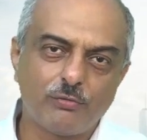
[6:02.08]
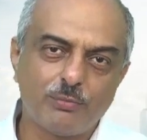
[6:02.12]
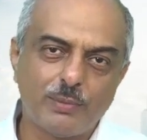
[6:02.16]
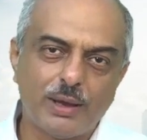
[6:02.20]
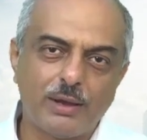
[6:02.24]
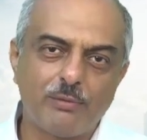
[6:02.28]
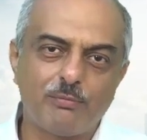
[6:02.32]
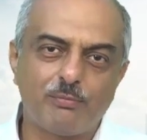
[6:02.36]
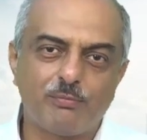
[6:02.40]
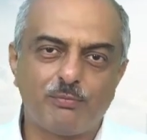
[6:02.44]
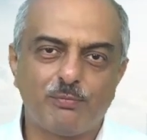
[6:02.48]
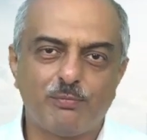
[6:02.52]
of
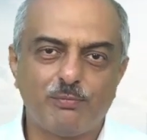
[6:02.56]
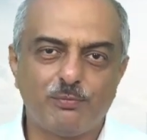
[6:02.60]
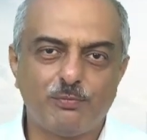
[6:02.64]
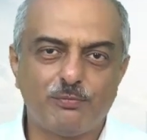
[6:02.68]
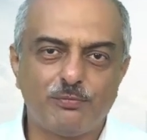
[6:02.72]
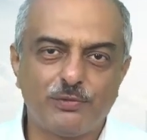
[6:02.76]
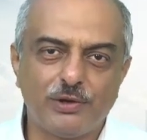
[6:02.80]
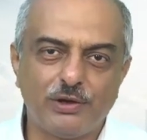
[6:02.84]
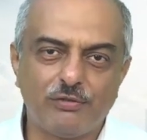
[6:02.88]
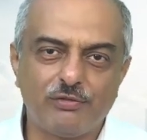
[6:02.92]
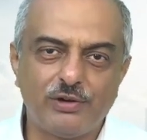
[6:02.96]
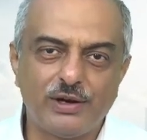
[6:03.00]
my
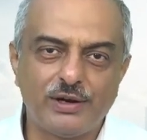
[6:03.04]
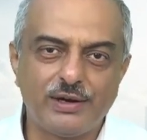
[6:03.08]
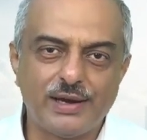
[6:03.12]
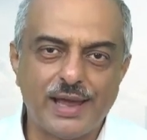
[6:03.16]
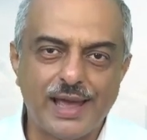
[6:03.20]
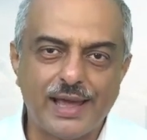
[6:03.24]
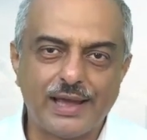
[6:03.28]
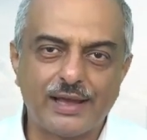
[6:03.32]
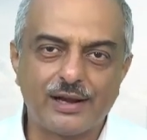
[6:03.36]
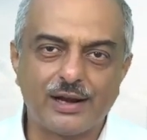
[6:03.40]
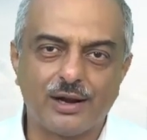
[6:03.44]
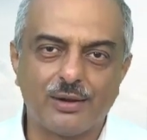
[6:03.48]
favorite
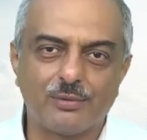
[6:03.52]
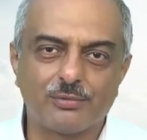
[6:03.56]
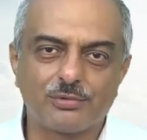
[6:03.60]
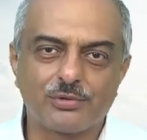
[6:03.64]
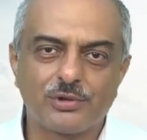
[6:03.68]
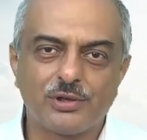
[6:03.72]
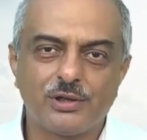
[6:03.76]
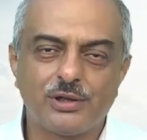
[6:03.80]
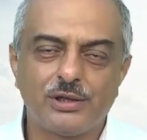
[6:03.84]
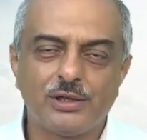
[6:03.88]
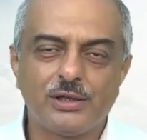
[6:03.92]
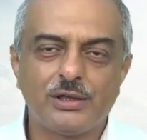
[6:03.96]

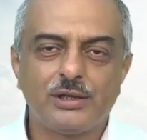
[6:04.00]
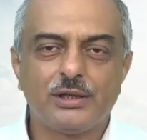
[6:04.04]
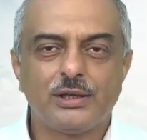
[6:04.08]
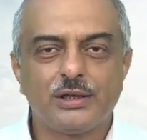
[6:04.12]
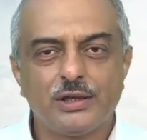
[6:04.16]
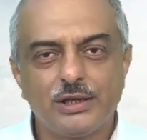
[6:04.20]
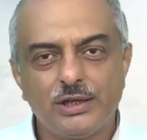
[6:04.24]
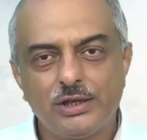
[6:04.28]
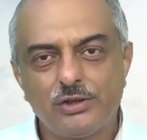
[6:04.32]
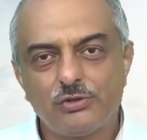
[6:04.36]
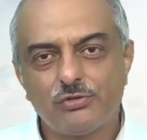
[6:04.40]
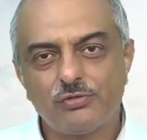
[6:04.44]
diagrams
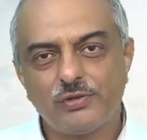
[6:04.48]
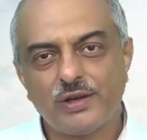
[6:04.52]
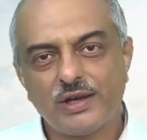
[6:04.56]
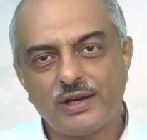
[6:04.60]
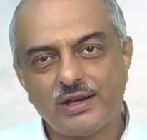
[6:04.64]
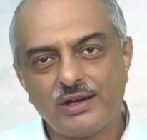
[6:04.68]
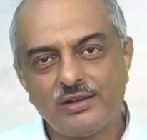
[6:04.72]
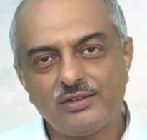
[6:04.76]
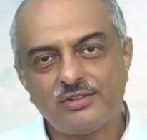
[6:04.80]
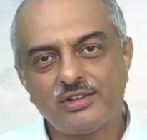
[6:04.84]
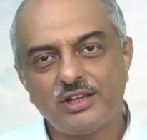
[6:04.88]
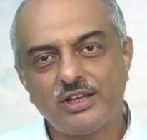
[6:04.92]
is where
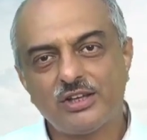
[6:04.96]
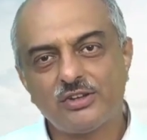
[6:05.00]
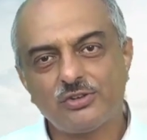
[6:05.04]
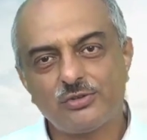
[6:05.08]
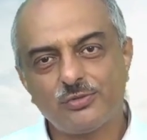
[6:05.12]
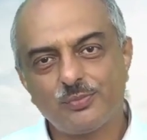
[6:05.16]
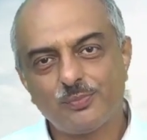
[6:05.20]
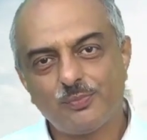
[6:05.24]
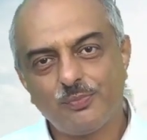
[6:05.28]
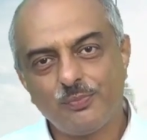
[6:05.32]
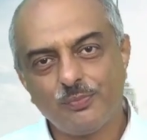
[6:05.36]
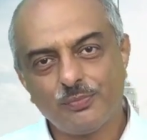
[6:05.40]
he
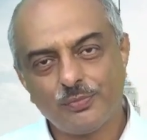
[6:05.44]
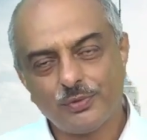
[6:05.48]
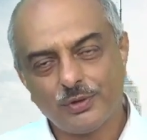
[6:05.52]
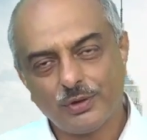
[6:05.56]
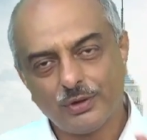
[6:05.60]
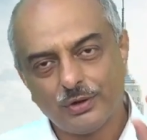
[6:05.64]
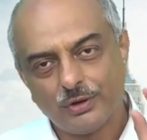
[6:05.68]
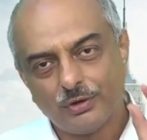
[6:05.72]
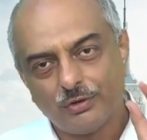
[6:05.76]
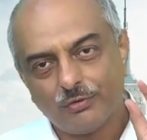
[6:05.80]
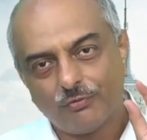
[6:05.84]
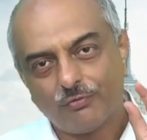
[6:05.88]
says
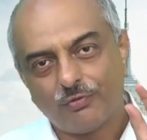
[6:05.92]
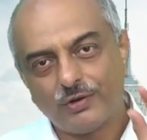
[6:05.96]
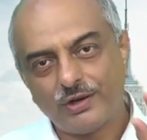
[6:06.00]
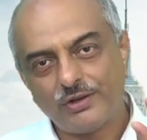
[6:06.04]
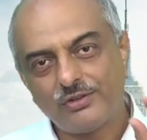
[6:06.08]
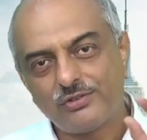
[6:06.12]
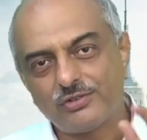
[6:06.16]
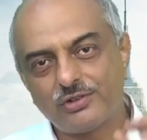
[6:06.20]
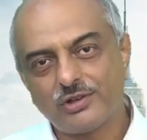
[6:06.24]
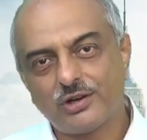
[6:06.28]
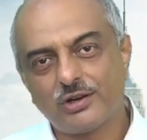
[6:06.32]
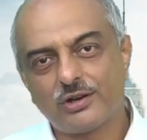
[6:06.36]

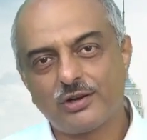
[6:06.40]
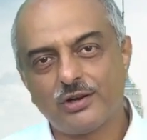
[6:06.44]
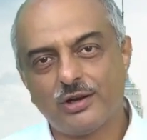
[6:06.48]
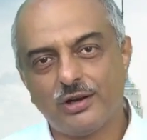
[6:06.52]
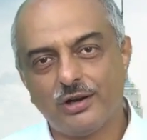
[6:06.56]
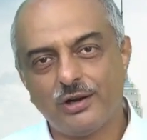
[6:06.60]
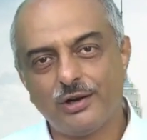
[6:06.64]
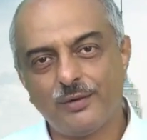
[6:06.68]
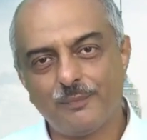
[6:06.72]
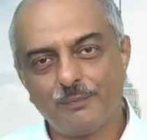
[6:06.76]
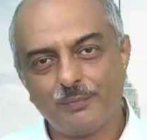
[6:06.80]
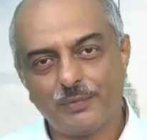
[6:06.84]
one
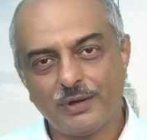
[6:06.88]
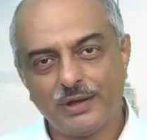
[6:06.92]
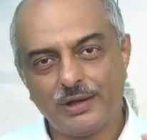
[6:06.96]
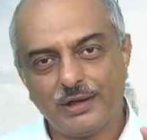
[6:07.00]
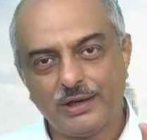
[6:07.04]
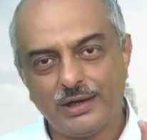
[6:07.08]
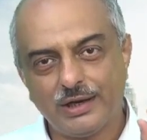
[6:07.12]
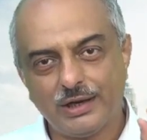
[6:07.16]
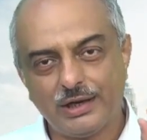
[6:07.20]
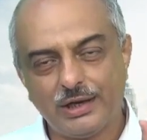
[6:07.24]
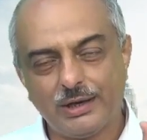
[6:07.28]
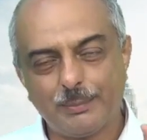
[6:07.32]
circle
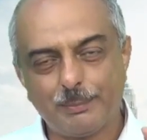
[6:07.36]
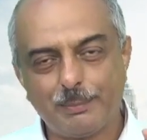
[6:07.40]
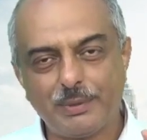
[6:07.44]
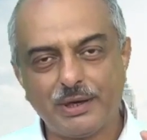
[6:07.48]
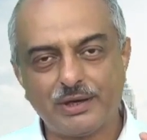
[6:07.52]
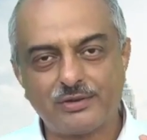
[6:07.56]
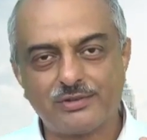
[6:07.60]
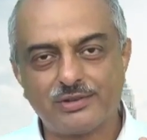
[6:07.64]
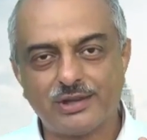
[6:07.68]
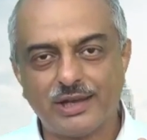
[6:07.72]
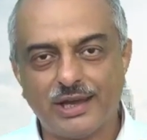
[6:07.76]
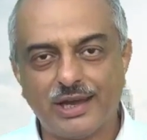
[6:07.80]
he
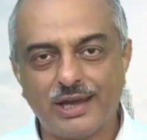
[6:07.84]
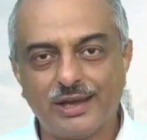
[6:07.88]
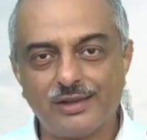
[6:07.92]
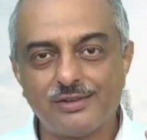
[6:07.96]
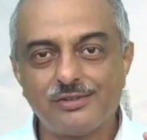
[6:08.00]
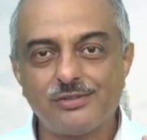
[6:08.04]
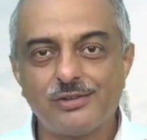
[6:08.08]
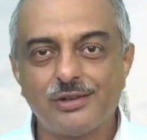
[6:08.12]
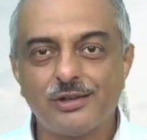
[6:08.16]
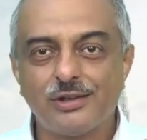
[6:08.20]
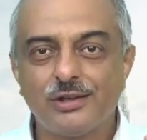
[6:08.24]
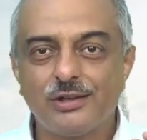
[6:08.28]
depicts
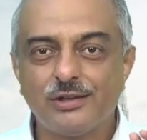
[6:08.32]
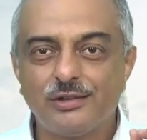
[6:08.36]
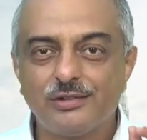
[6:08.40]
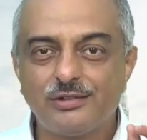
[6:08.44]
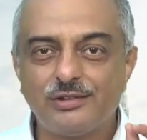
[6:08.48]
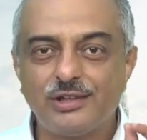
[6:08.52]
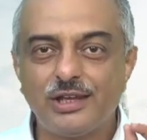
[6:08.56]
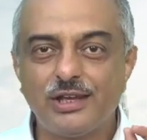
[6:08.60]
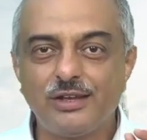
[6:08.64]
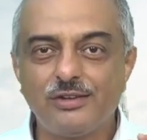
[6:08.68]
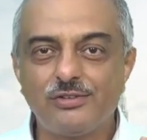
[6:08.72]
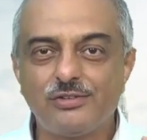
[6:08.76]
as
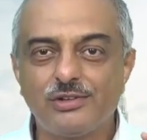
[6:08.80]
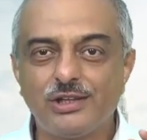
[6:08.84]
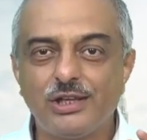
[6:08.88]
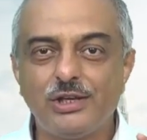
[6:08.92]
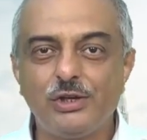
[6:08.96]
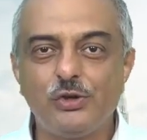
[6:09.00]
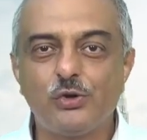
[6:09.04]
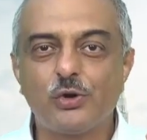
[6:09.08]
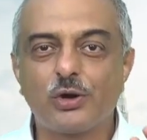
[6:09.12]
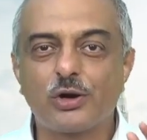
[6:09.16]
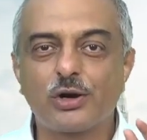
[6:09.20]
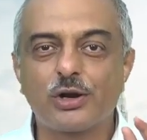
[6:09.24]
things
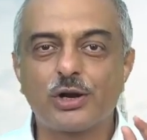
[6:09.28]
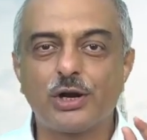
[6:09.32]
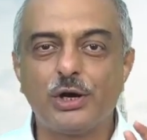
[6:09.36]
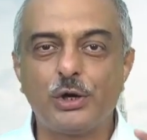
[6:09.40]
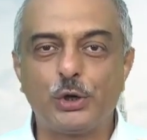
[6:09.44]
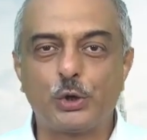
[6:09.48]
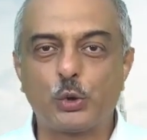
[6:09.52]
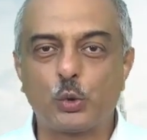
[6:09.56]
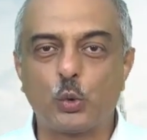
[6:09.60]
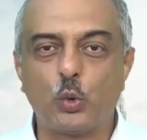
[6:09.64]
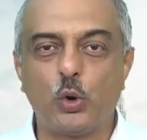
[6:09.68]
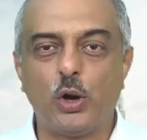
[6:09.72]
in your
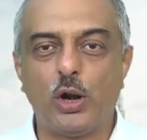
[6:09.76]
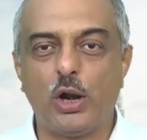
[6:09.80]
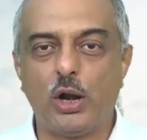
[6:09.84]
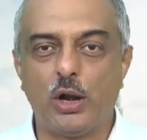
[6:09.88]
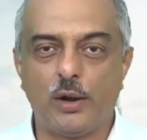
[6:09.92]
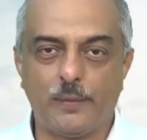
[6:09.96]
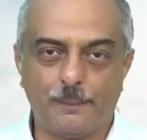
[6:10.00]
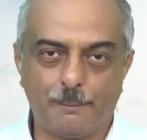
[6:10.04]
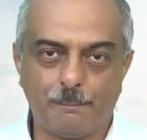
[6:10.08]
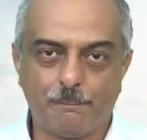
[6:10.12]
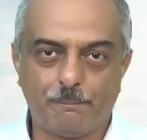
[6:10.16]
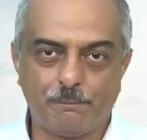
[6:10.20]
control,
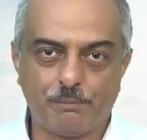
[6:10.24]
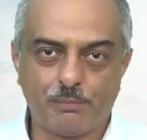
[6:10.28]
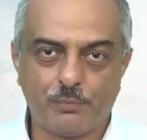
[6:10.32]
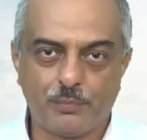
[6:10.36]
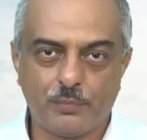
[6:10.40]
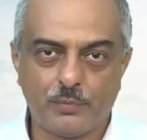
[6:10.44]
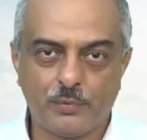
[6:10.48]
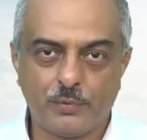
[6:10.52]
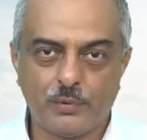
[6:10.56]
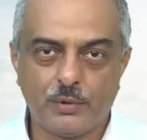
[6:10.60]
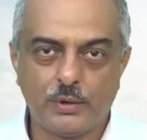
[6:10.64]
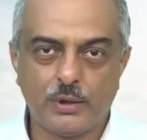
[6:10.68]

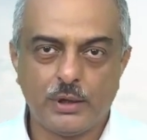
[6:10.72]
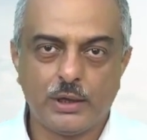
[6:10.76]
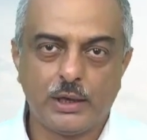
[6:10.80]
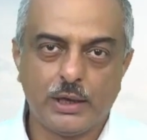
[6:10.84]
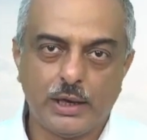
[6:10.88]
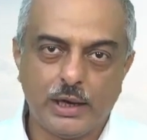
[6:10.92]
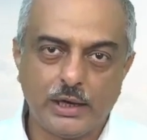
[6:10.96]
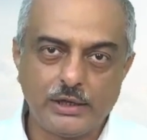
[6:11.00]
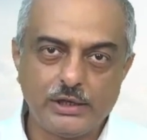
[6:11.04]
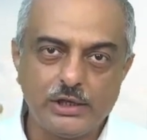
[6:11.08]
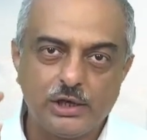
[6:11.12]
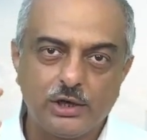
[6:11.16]

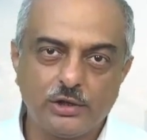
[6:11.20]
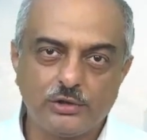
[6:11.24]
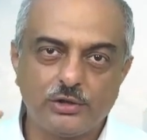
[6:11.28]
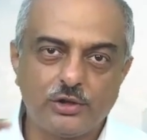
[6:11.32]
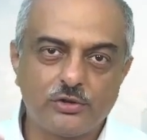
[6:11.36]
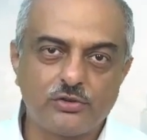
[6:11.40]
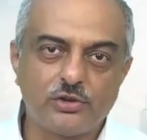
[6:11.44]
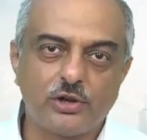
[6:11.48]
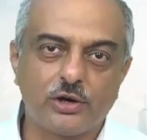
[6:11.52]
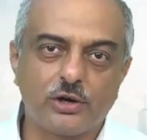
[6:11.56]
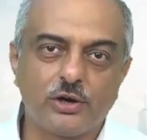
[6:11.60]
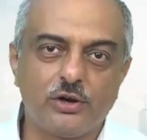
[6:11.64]
and the
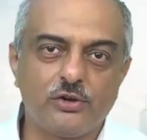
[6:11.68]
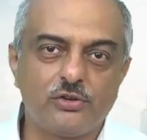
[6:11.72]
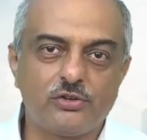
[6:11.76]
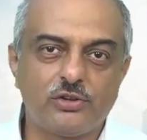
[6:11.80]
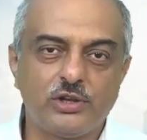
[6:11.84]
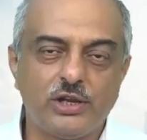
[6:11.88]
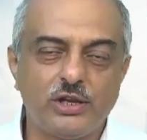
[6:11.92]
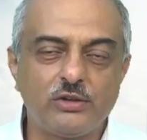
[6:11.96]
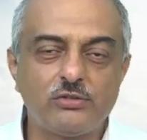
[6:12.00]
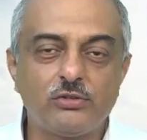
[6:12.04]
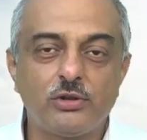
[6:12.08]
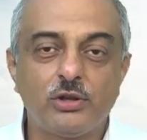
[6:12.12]
other circle
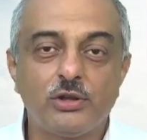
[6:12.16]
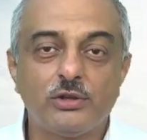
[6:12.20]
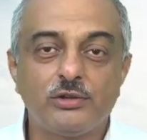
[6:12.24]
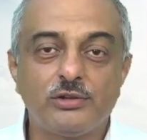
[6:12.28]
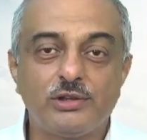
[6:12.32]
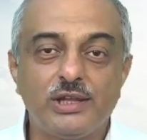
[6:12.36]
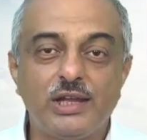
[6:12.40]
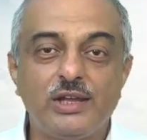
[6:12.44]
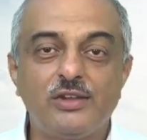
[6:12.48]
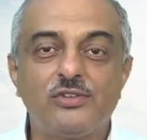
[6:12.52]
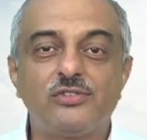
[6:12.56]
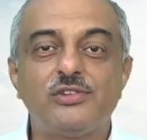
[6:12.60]
says
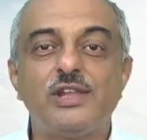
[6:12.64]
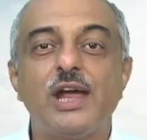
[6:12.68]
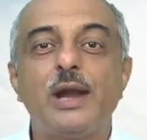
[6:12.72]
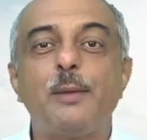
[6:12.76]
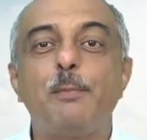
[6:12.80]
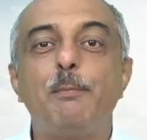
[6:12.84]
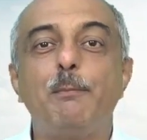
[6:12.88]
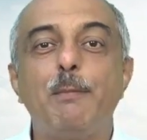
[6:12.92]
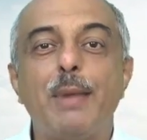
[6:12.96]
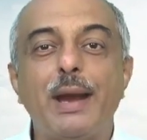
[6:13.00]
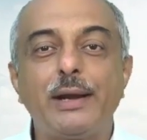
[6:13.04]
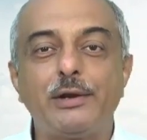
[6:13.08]
things
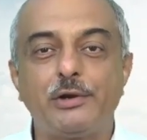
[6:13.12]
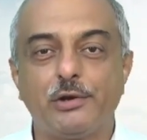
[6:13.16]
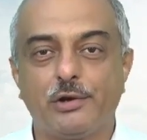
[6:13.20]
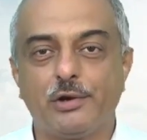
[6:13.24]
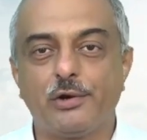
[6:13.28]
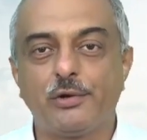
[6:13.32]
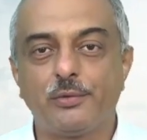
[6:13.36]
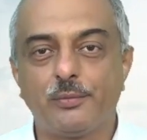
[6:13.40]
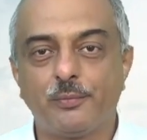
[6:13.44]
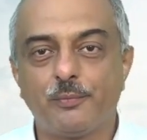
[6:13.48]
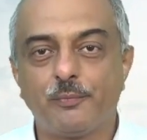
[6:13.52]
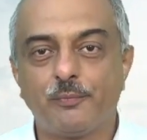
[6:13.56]
that matter.